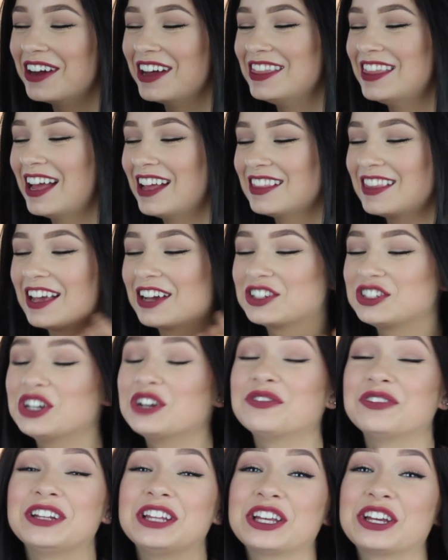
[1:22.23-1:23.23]
And that's
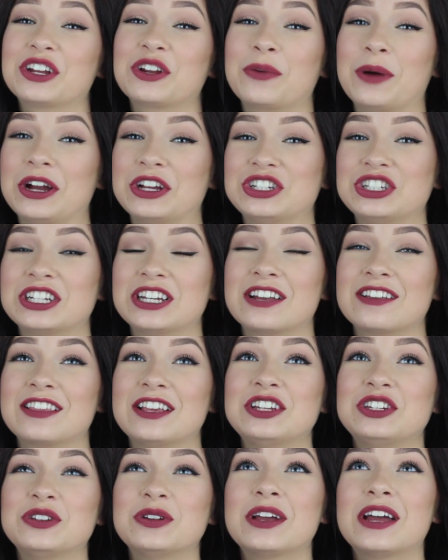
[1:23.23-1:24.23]
actually a really good question
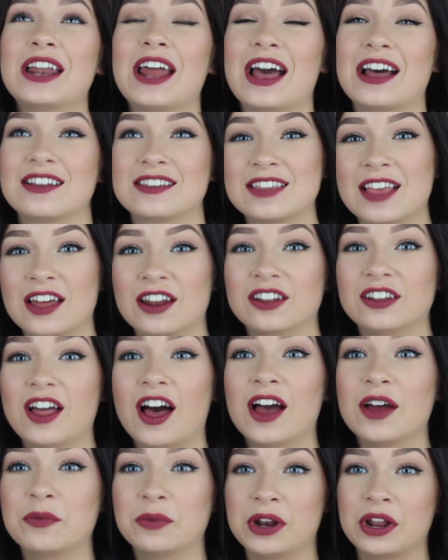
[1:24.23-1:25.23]
because I do get asked that a
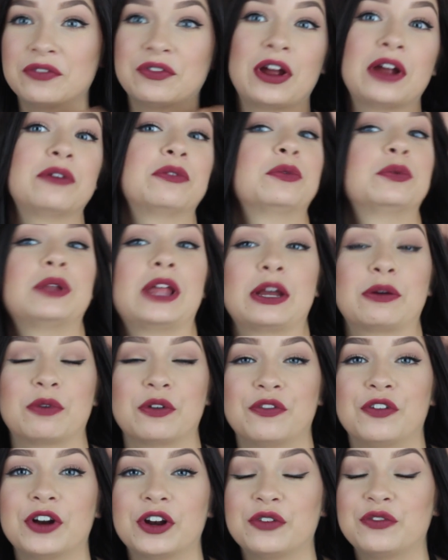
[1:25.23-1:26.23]
lot whenever I like
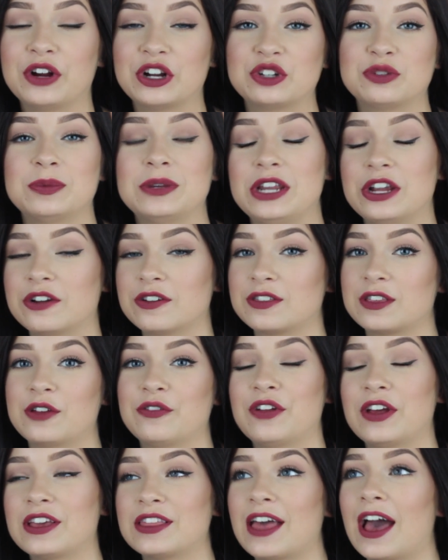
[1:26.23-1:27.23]
refer to freshman year,
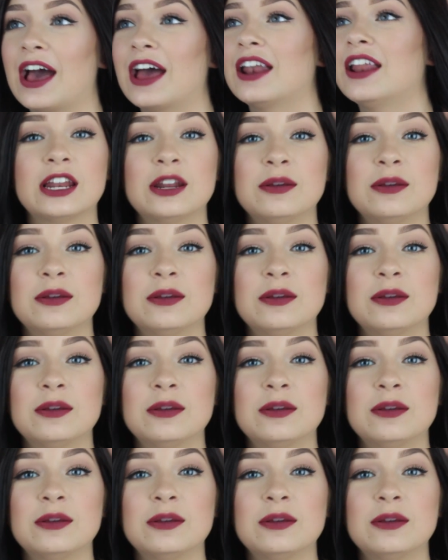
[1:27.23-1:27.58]
stuff like that.